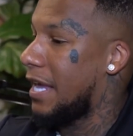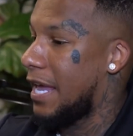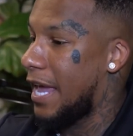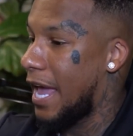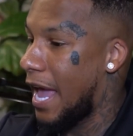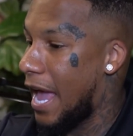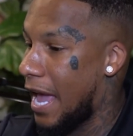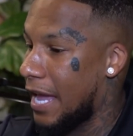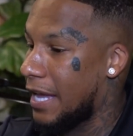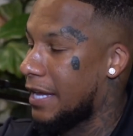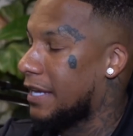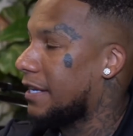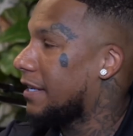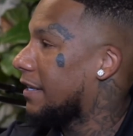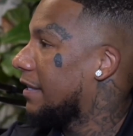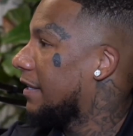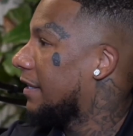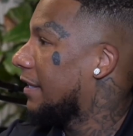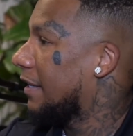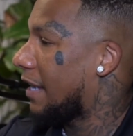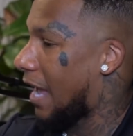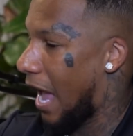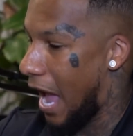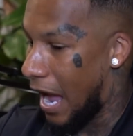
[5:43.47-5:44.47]
hey,
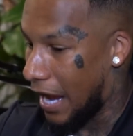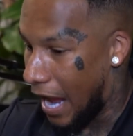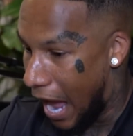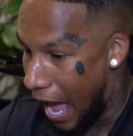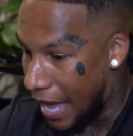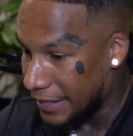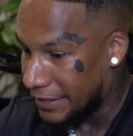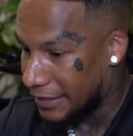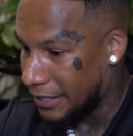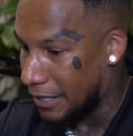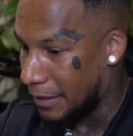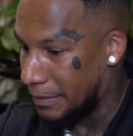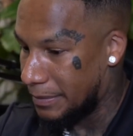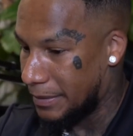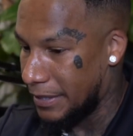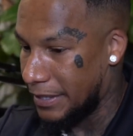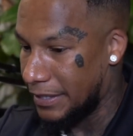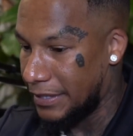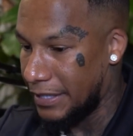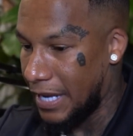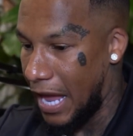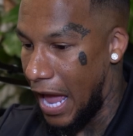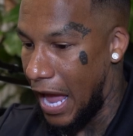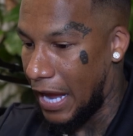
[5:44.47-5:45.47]
I got
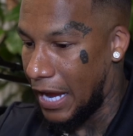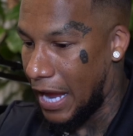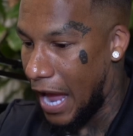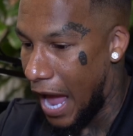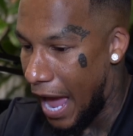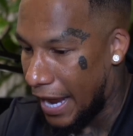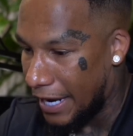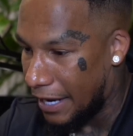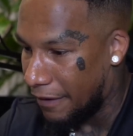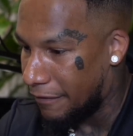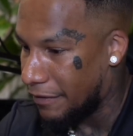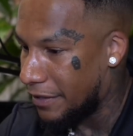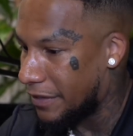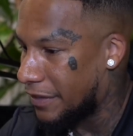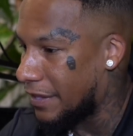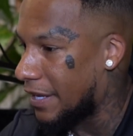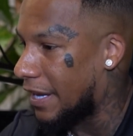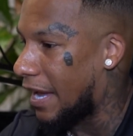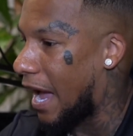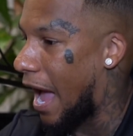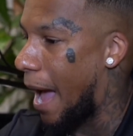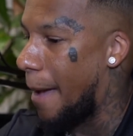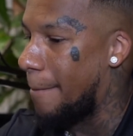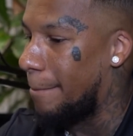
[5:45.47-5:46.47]
substance. I got
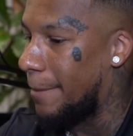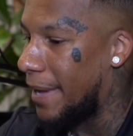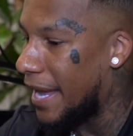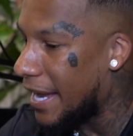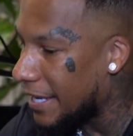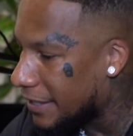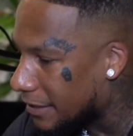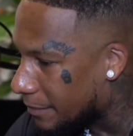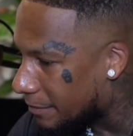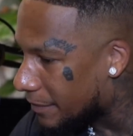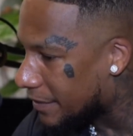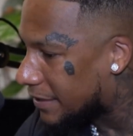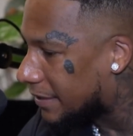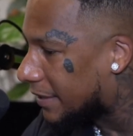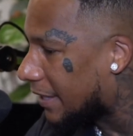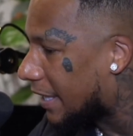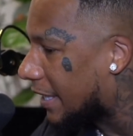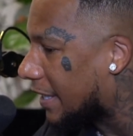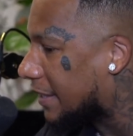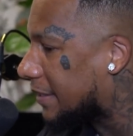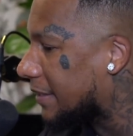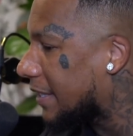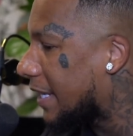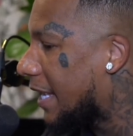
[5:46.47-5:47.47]
everything. I made the
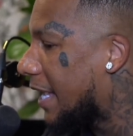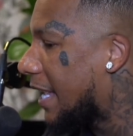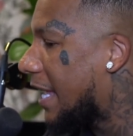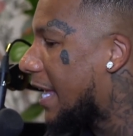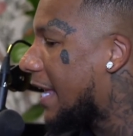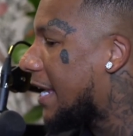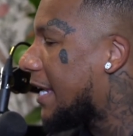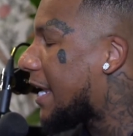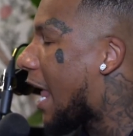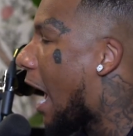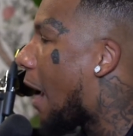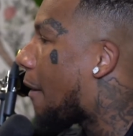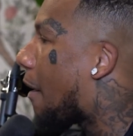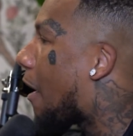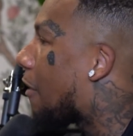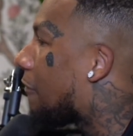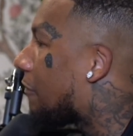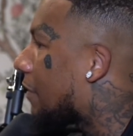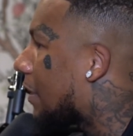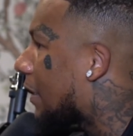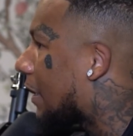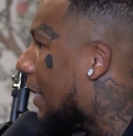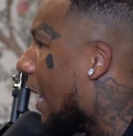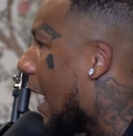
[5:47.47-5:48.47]
mistakes. Now I
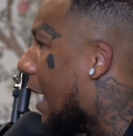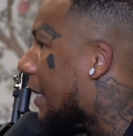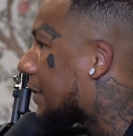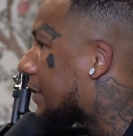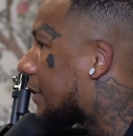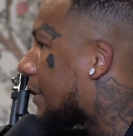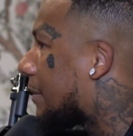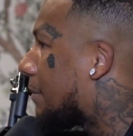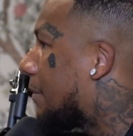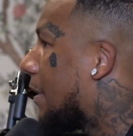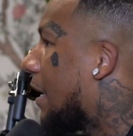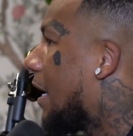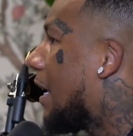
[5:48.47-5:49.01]
realize them.